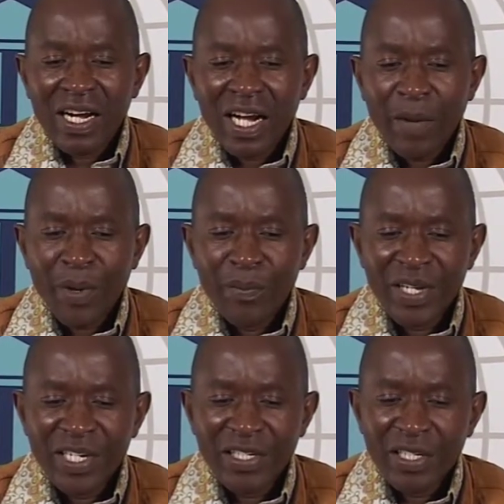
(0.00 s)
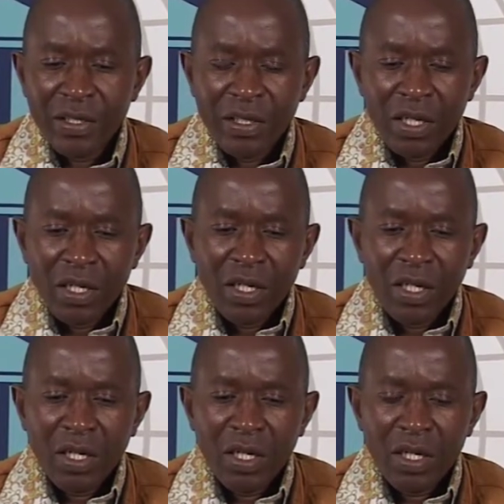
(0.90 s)
capability,
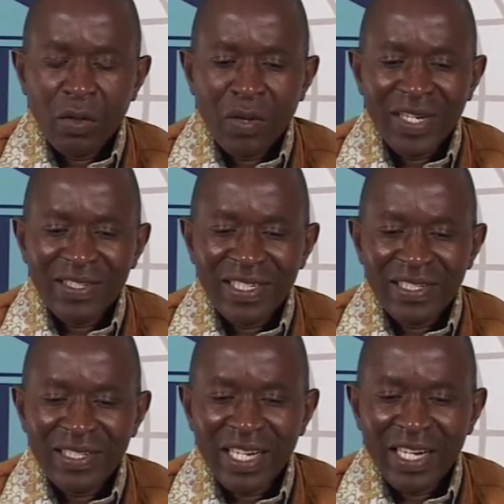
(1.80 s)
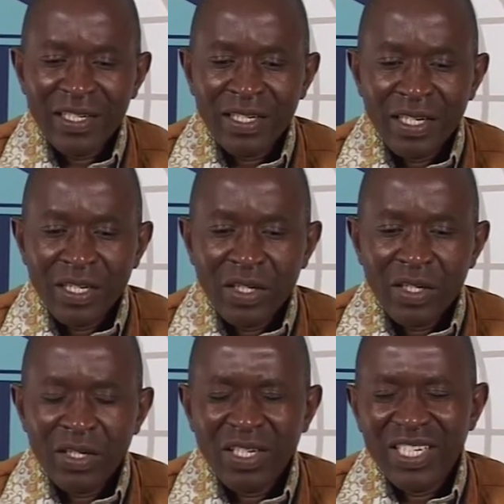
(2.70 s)
once it's done,
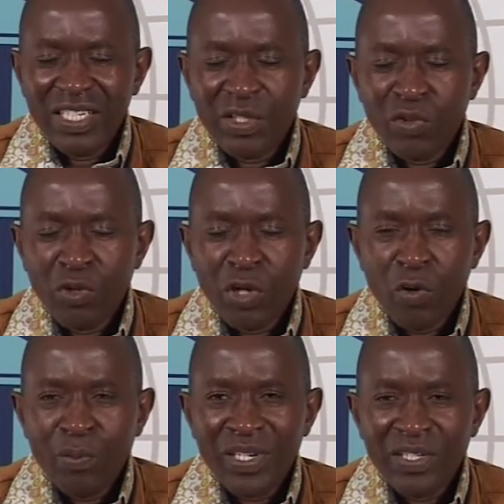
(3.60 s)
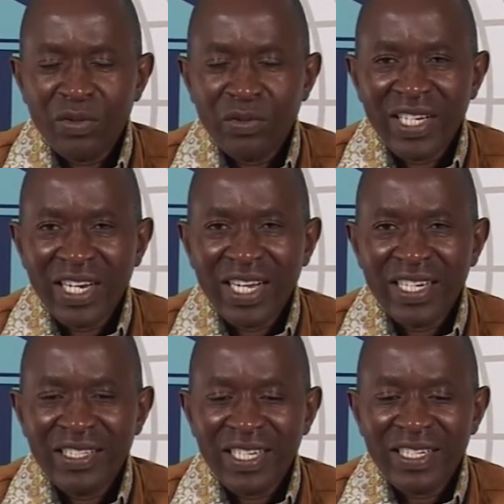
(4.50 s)
it will help us to
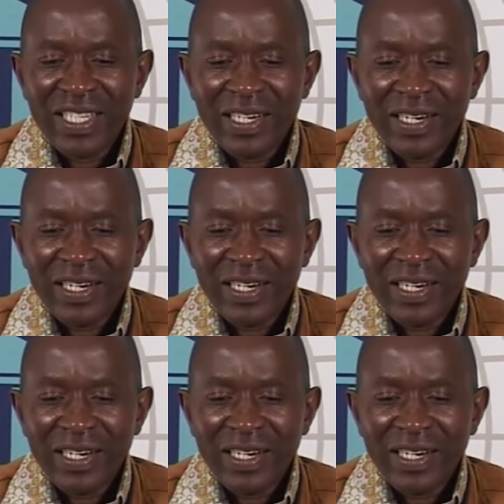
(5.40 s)
realize that the